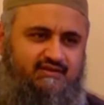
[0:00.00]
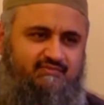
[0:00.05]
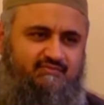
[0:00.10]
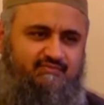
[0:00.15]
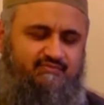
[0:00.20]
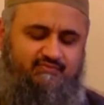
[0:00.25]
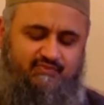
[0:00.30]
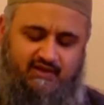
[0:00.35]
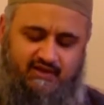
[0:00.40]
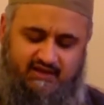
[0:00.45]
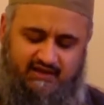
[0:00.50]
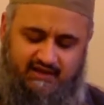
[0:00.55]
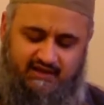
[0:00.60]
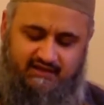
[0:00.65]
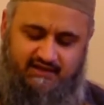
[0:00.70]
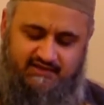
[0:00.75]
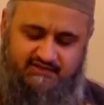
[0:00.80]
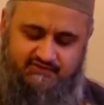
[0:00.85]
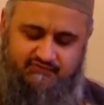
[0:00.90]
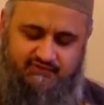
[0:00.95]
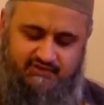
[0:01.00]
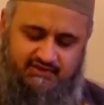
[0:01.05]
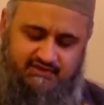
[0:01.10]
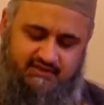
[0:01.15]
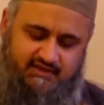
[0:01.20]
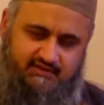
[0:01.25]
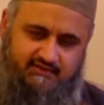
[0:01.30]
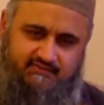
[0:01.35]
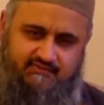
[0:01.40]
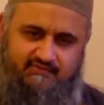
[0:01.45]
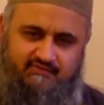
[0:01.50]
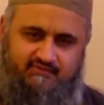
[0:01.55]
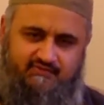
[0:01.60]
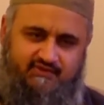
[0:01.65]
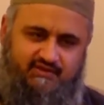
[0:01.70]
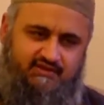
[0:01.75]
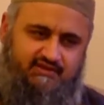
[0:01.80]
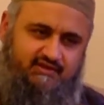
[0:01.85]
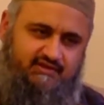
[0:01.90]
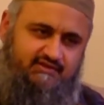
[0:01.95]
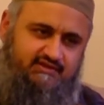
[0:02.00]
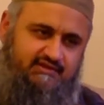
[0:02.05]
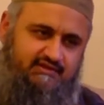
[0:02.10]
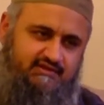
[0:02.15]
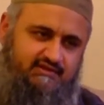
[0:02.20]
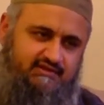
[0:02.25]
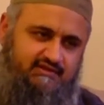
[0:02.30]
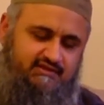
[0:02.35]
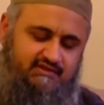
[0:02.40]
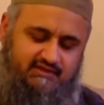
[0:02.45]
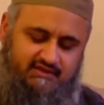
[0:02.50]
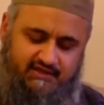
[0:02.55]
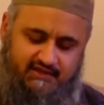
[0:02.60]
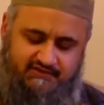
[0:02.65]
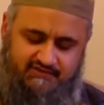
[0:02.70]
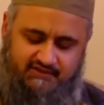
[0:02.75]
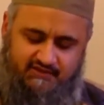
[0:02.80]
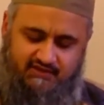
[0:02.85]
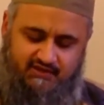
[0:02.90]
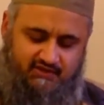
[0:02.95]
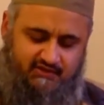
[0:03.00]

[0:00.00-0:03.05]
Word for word: But Allah's written it, you know, years ago.